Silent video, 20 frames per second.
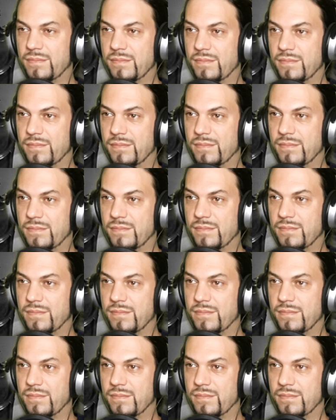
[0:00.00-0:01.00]

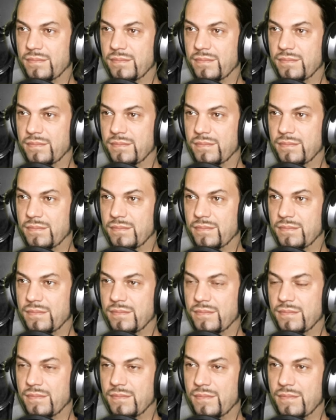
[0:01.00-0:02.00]

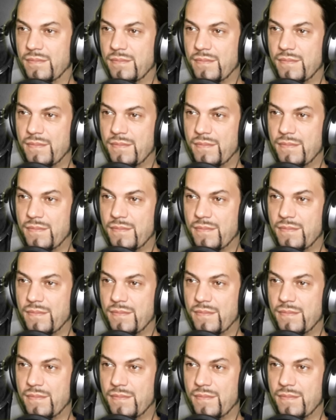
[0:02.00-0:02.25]
No one is speaking in this clip.